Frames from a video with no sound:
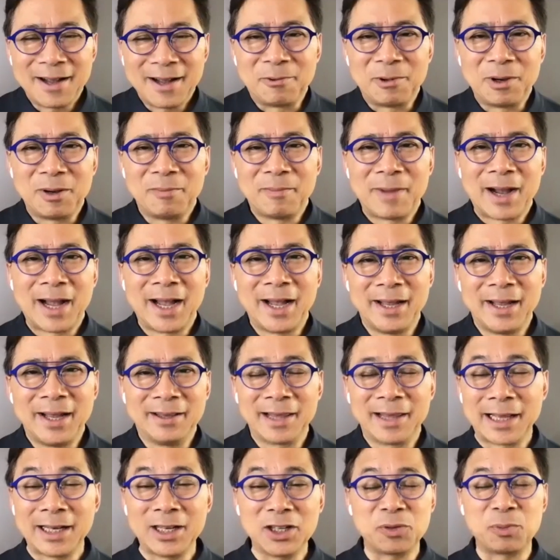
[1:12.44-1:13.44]
well my
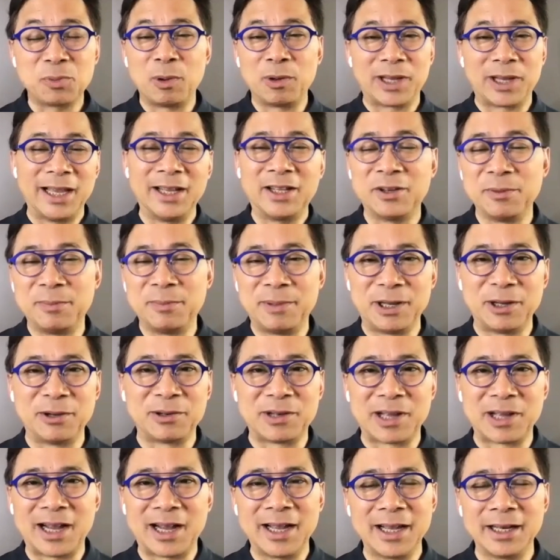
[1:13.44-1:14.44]
latest book eat to beat your
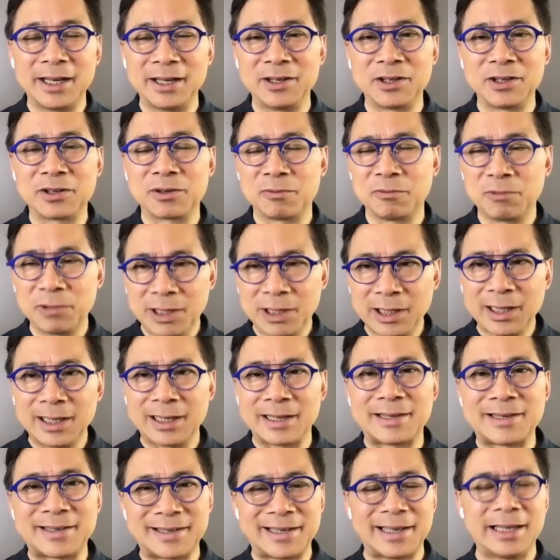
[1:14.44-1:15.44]
diet is really a
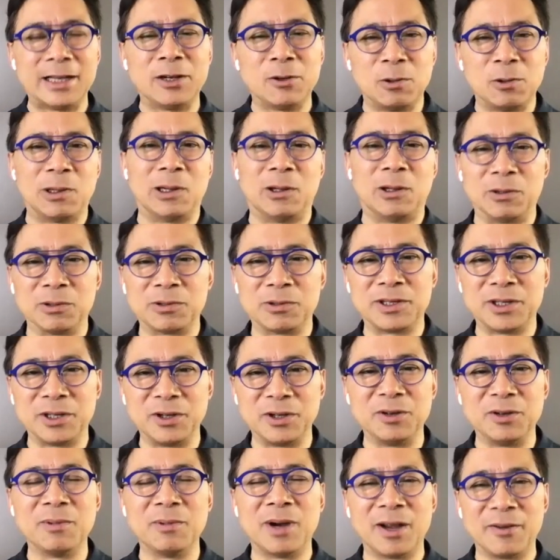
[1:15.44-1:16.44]
sequel
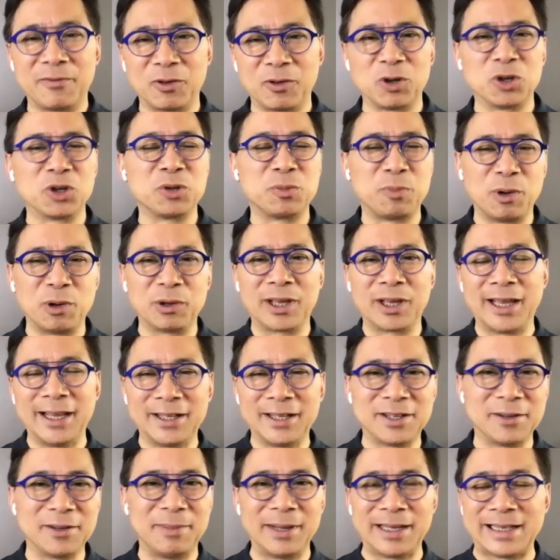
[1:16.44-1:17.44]
to my first book eat
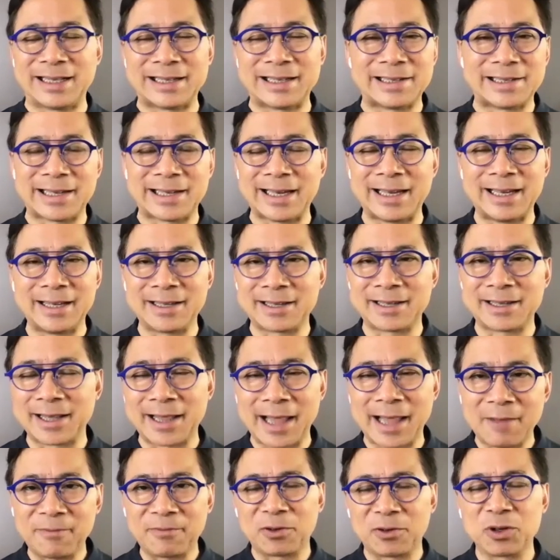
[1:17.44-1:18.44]
to beat disease and
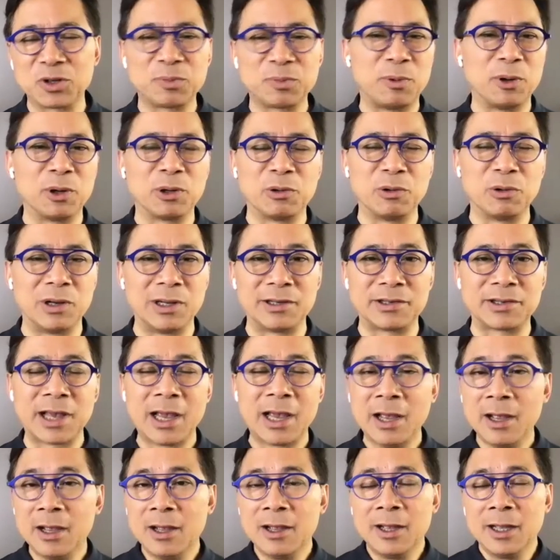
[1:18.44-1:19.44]
that first book was
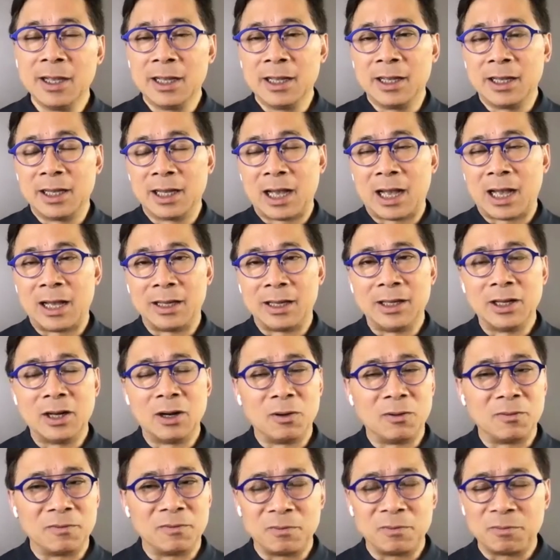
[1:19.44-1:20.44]
uh, you
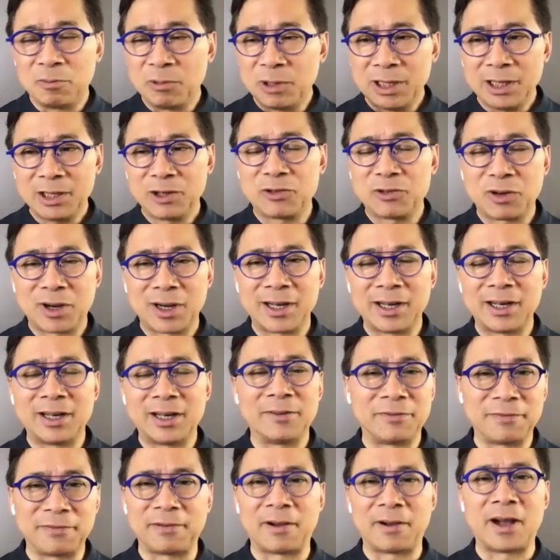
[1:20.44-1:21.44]
know really trying to
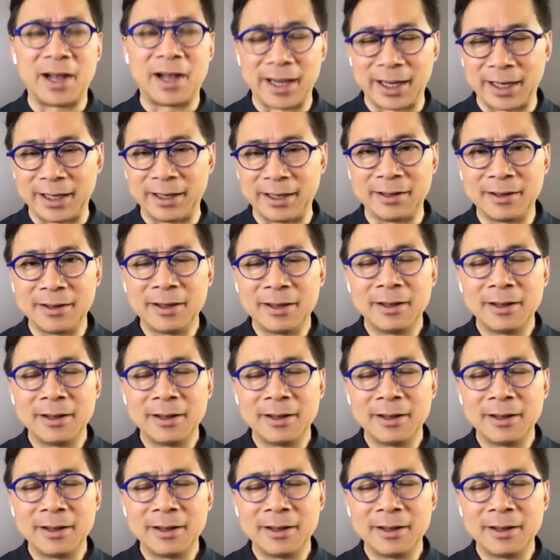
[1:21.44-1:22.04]
define